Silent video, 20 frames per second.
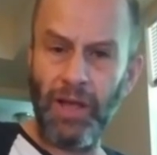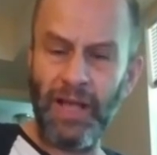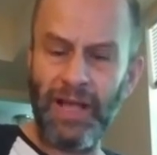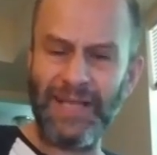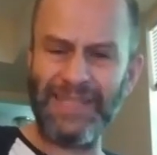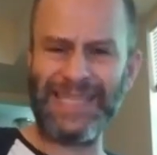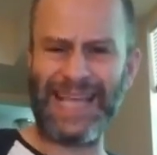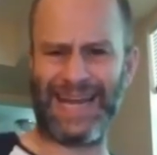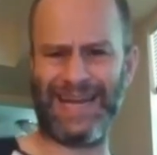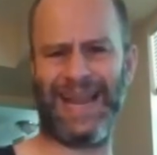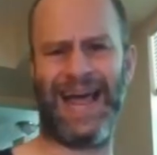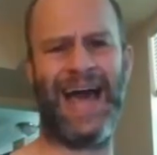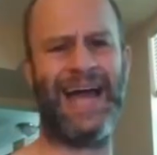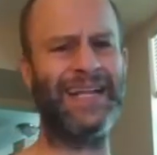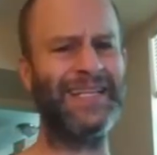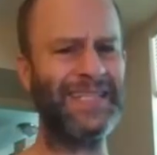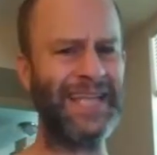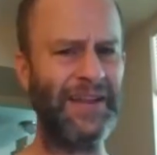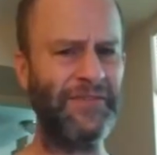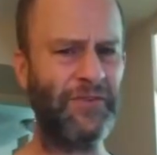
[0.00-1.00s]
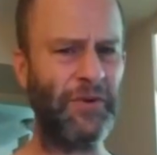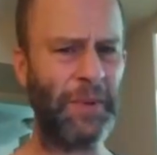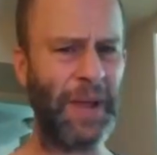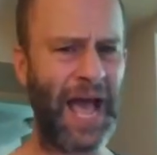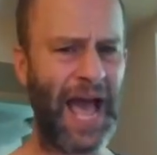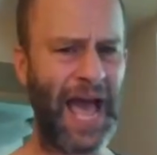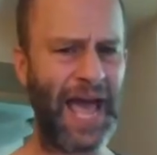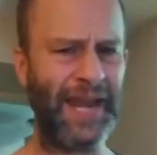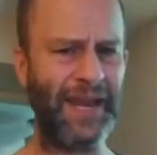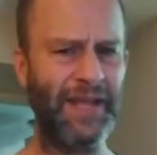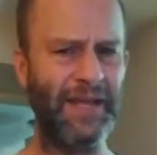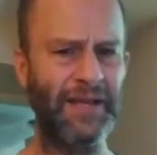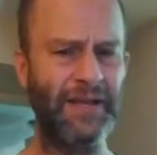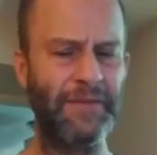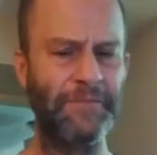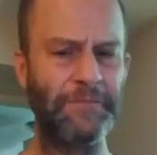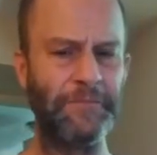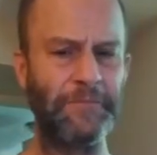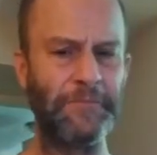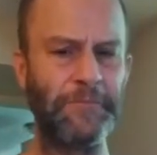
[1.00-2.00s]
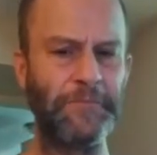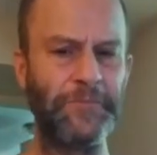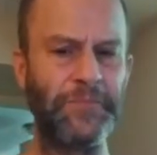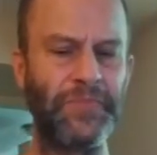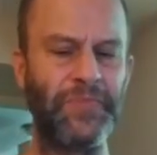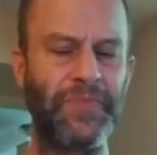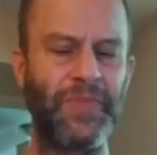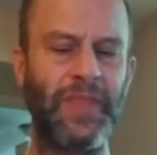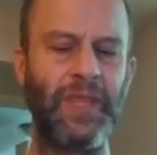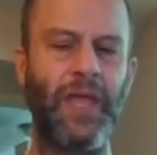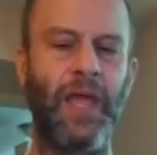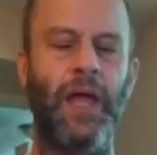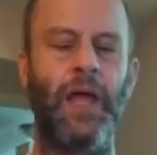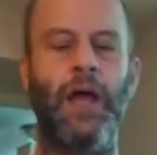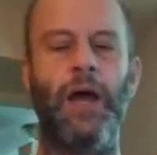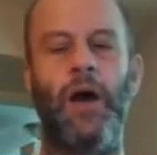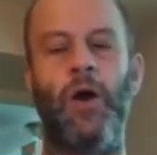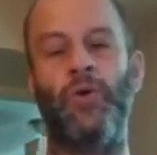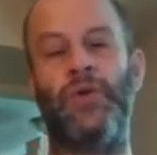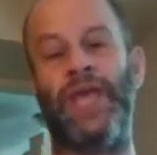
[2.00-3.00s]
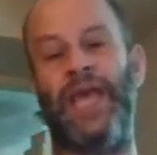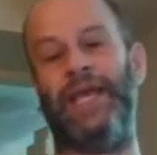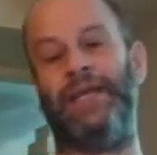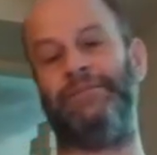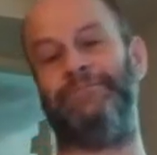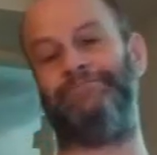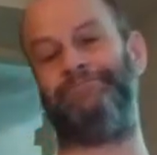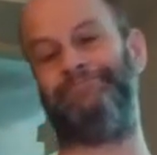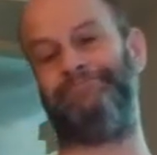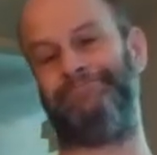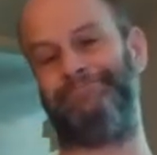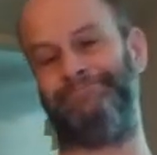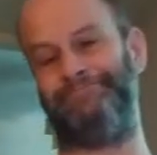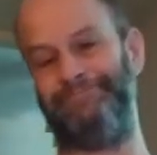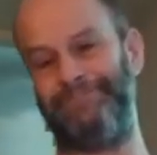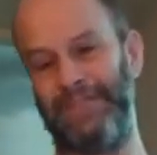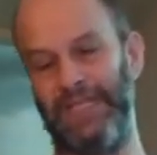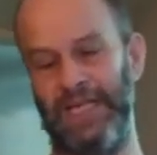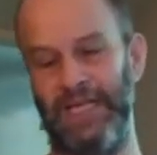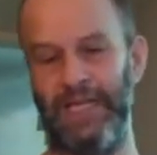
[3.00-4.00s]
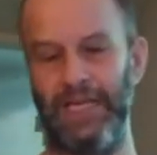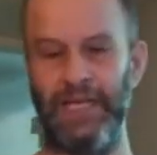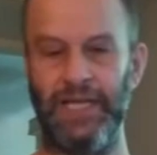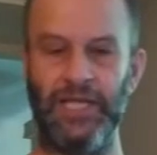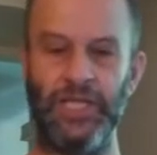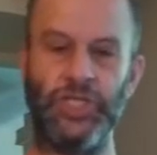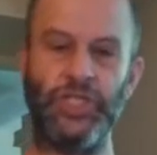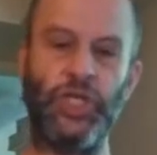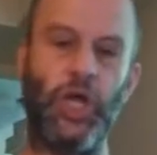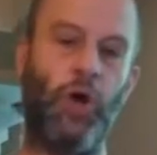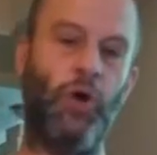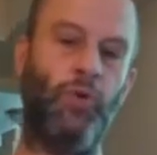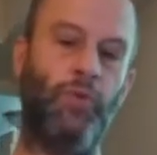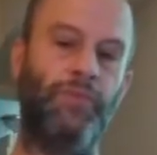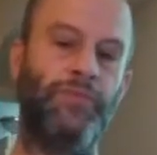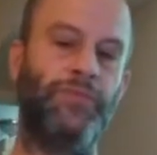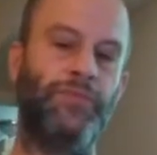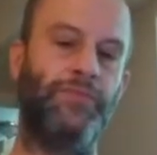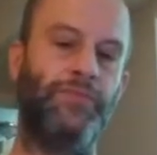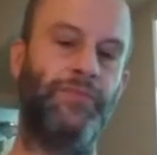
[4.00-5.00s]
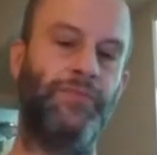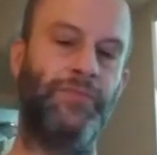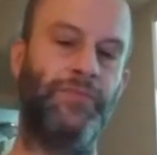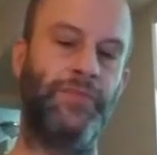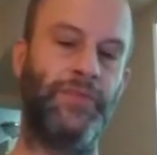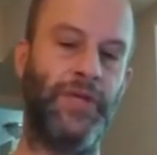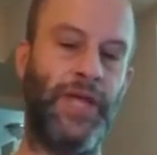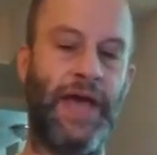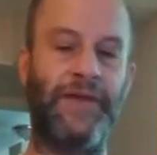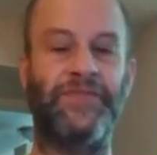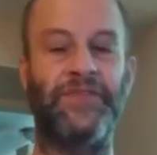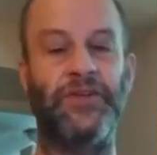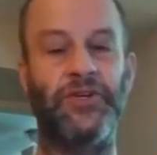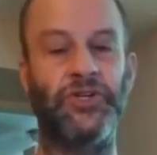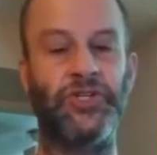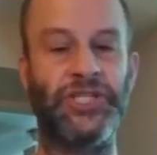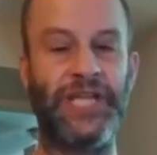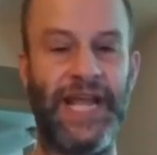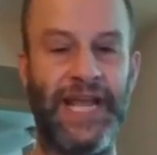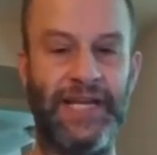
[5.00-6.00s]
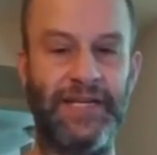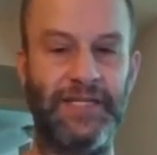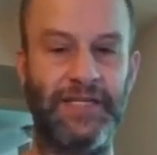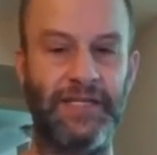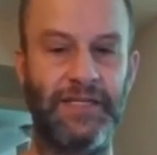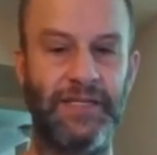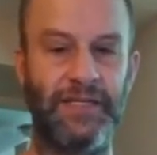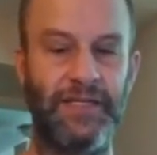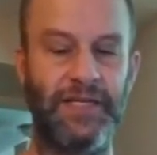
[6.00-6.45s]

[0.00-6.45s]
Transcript: Is that not a sign from God? Okay. So, you have to understand.